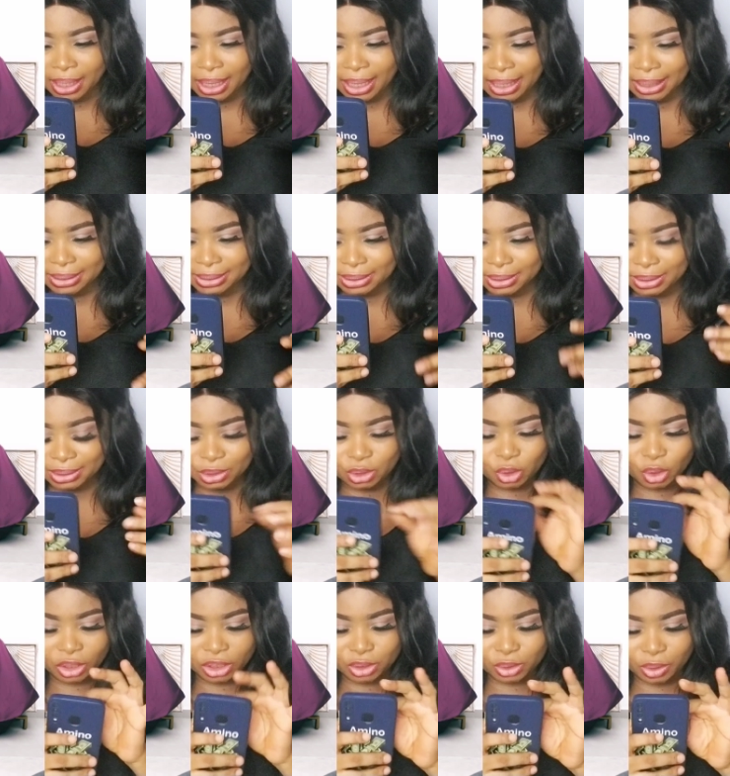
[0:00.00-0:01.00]
Her
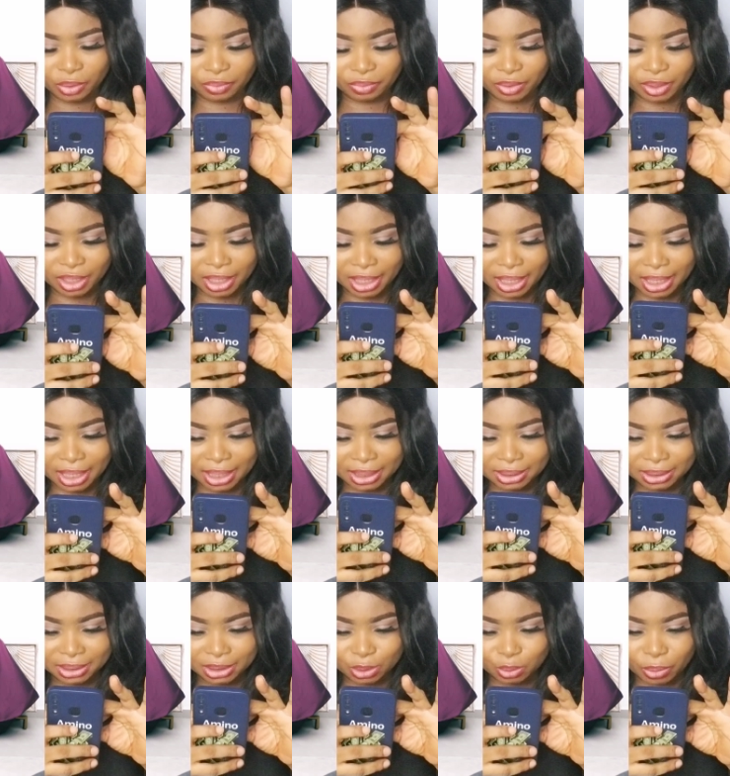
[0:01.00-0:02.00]
choice of
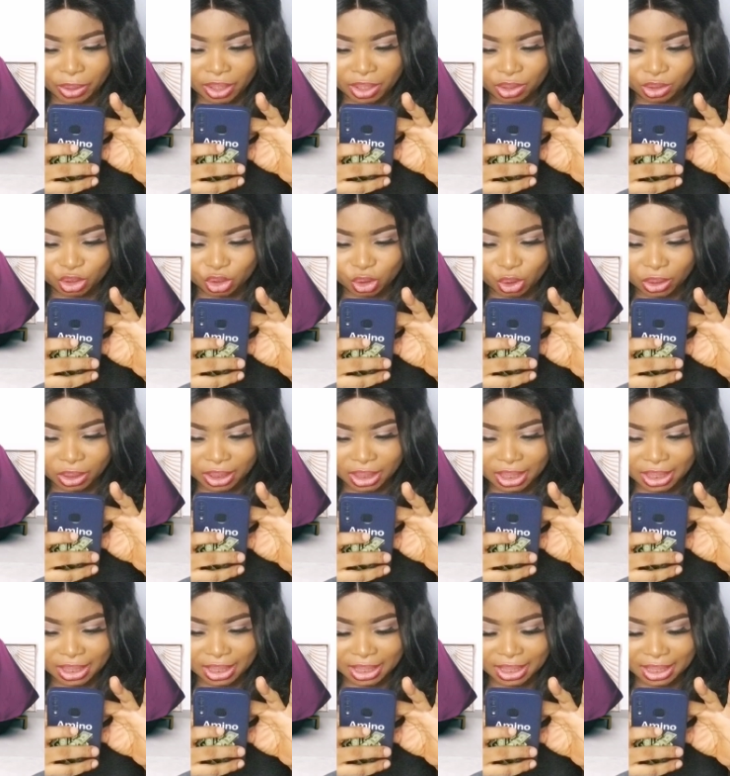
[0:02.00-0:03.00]
necklace, she's wearing a
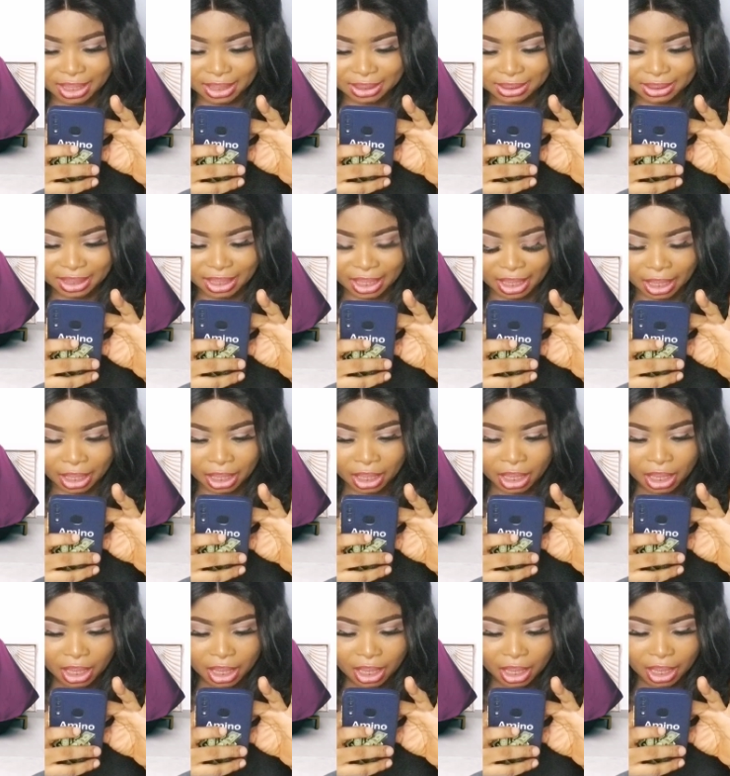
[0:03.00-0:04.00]
chunky necklace here
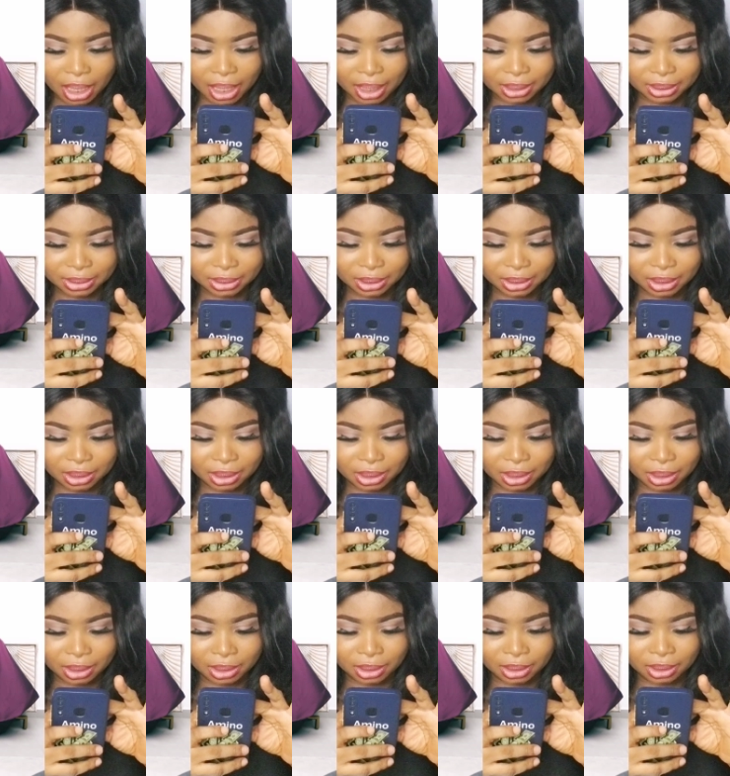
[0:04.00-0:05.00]
and
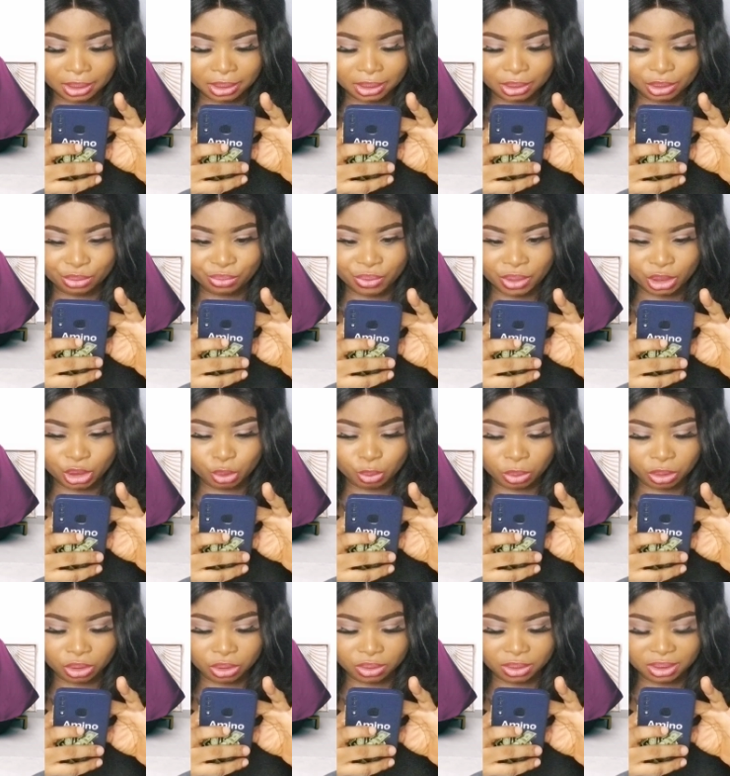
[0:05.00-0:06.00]
uh, a
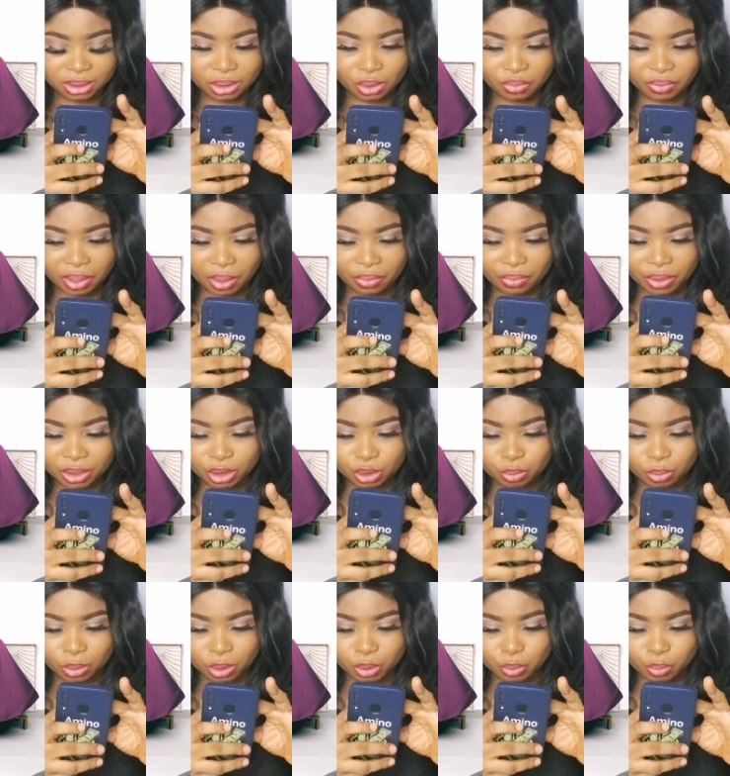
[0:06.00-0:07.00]
wristwatch, a silver
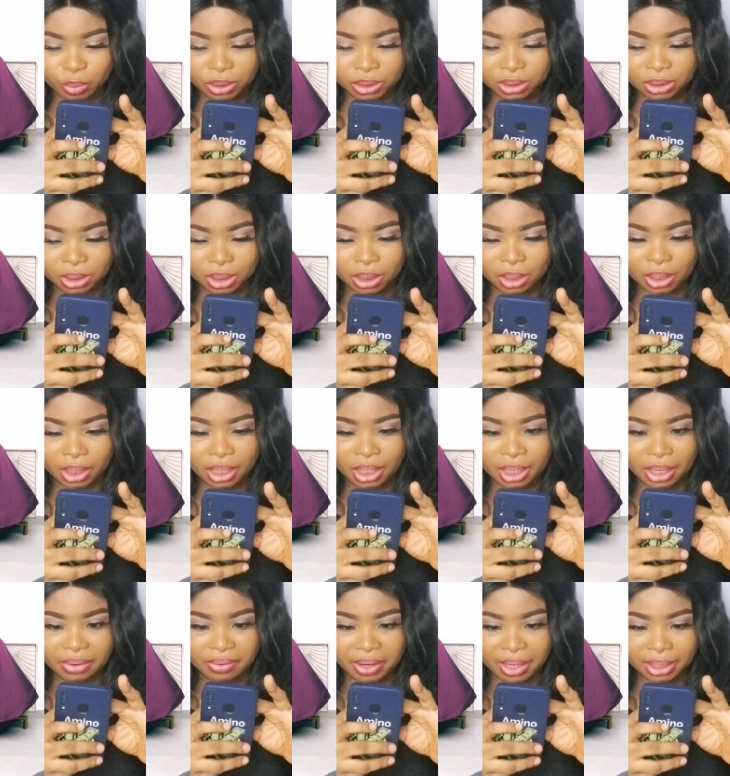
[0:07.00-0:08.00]
wristwatch with
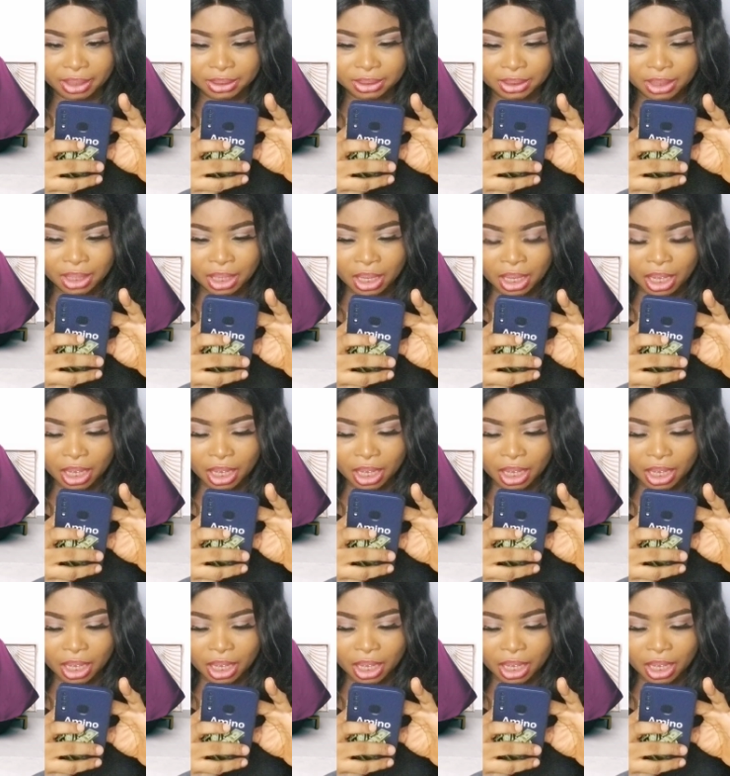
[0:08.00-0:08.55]
earrings.